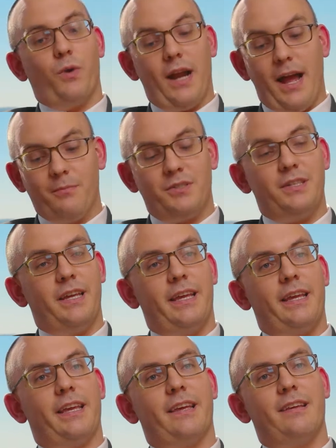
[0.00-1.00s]
What I'm
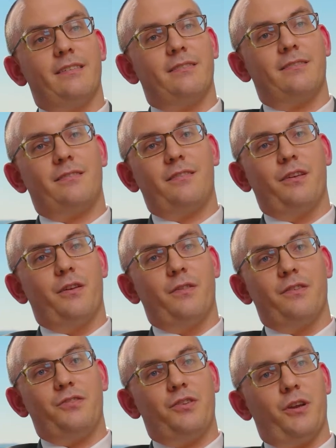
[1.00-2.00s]
seeing is, you know,
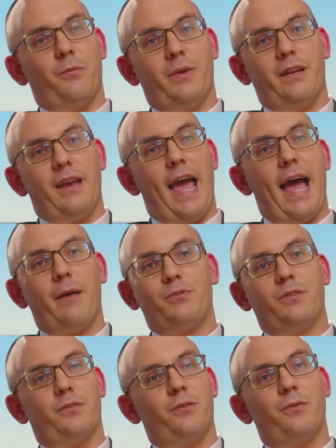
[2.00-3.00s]
this gentleman
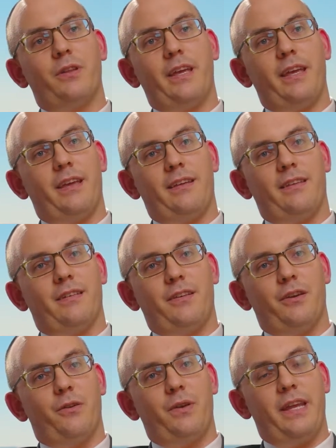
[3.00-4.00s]
absolutely,
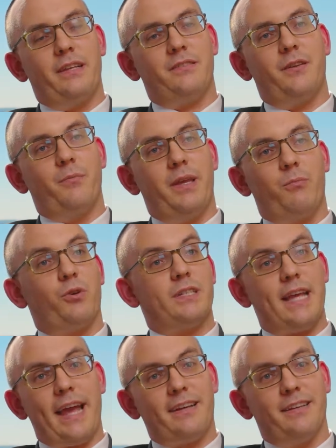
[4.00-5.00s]
you know, needs to be
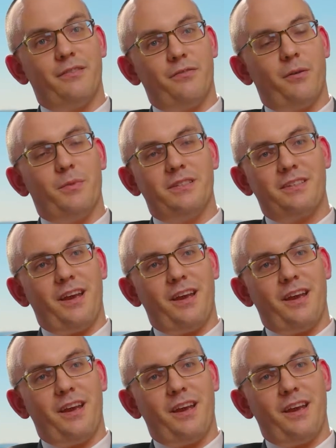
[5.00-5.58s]
protected from his